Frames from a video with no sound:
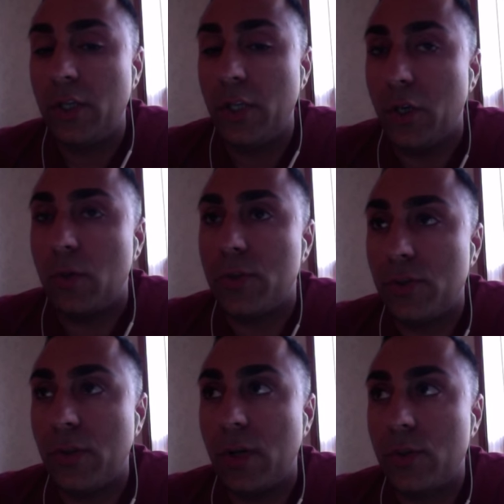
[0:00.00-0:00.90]
You don't
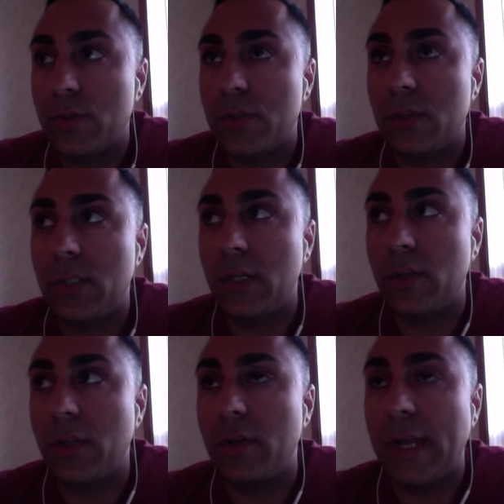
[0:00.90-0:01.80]
do those till
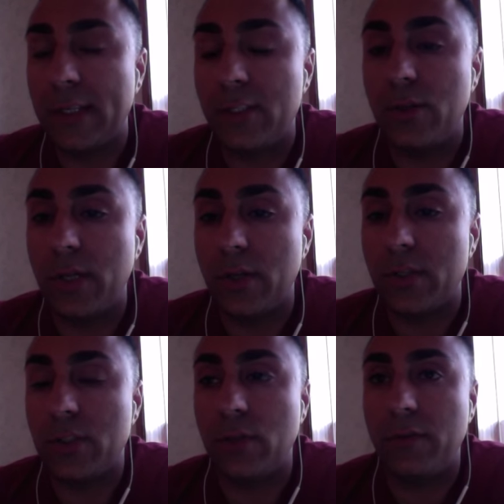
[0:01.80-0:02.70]
your next 2
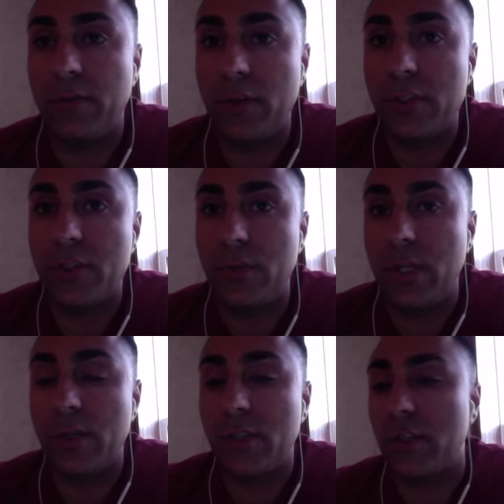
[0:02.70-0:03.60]
years. So the first 2
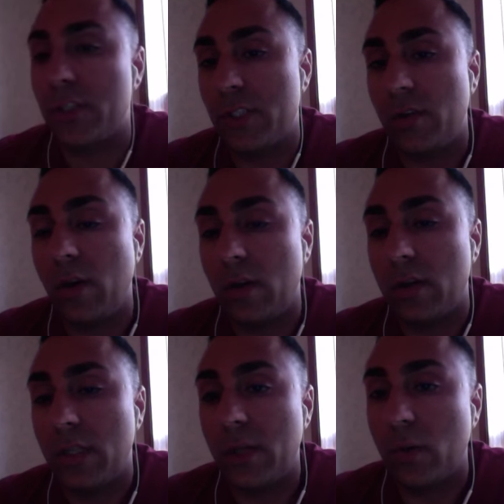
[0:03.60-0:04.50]
years are just your
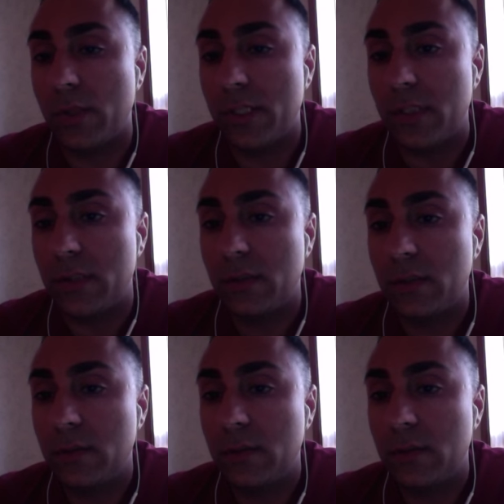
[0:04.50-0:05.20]
articling courses.